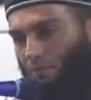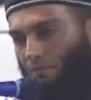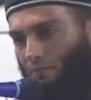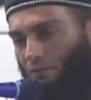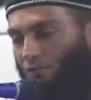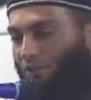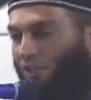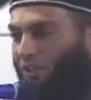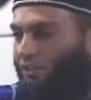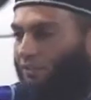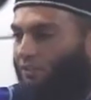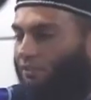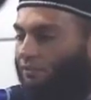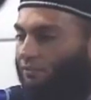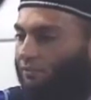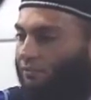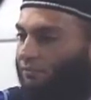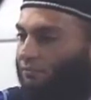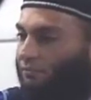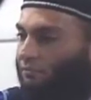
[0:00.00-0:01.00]
Today,
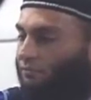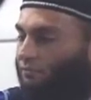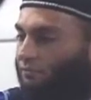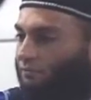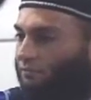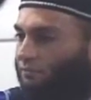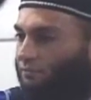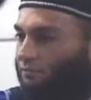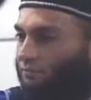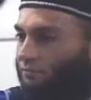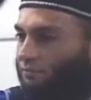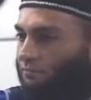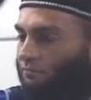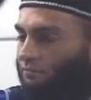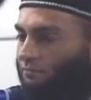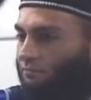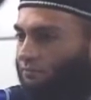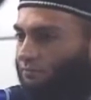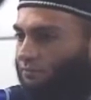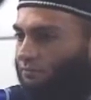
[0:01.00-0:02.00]

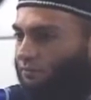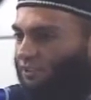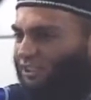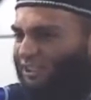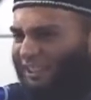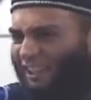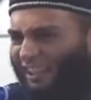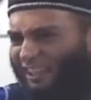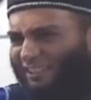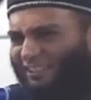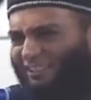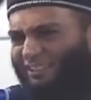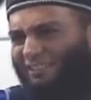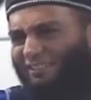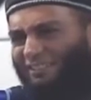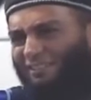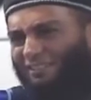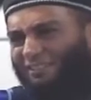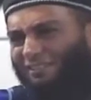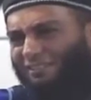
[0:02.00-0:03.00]

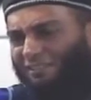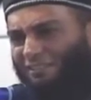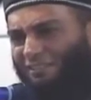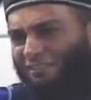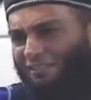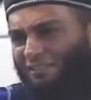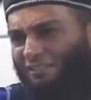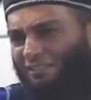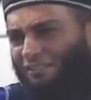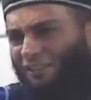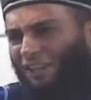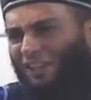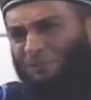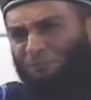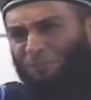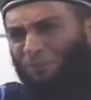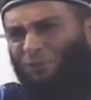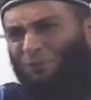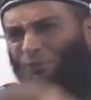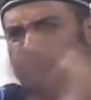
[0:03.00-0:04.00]
sex is
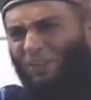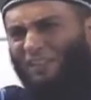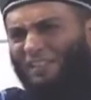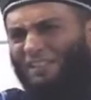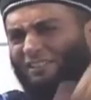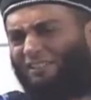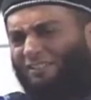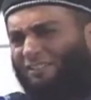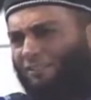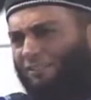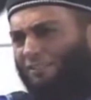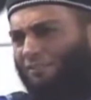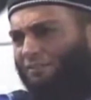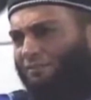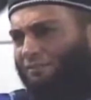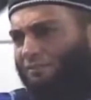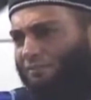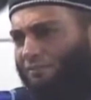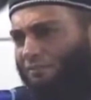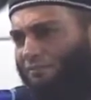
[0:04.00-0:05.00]
portrayed
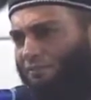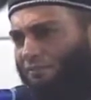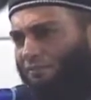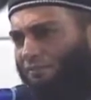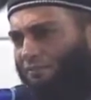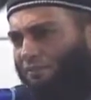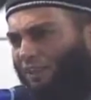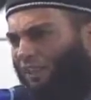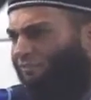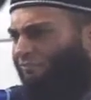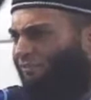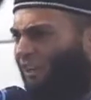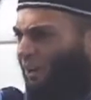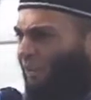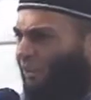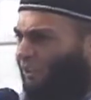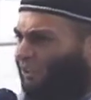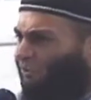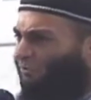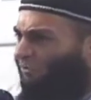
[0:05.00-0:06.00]
in
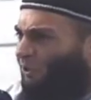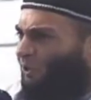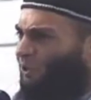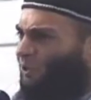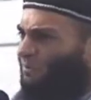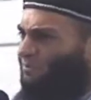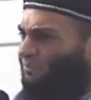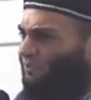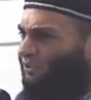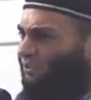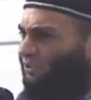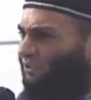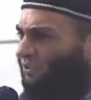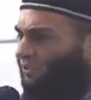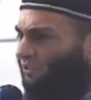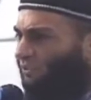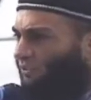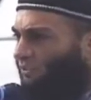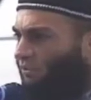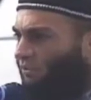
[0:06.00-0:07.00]
various
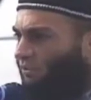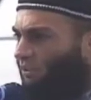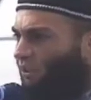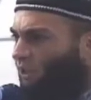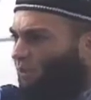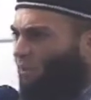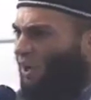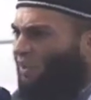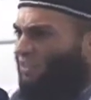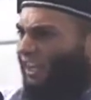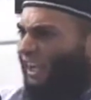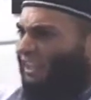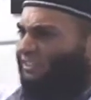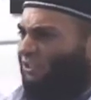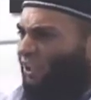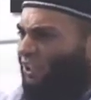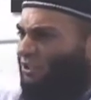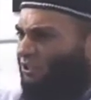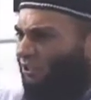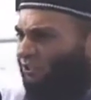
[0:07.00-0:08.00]
forms, whether
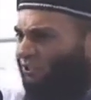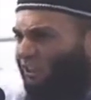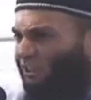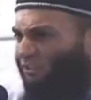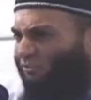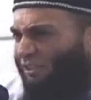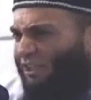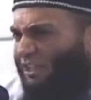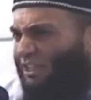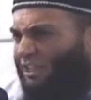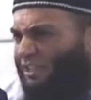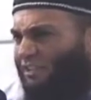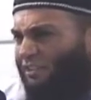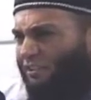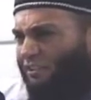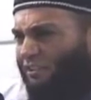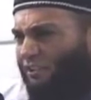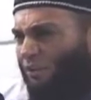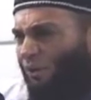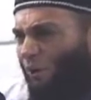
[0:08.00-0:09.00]
it's on your
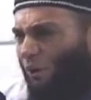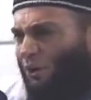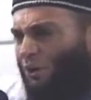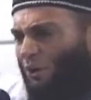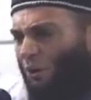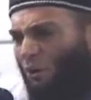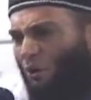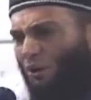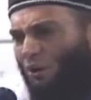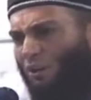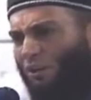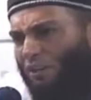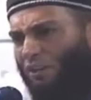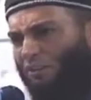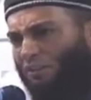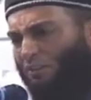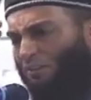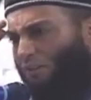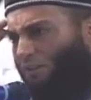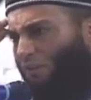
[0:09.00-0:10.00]
TV or
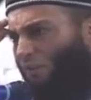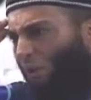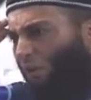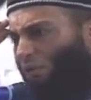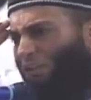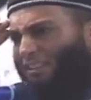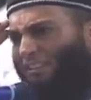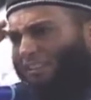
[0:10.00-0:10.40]
the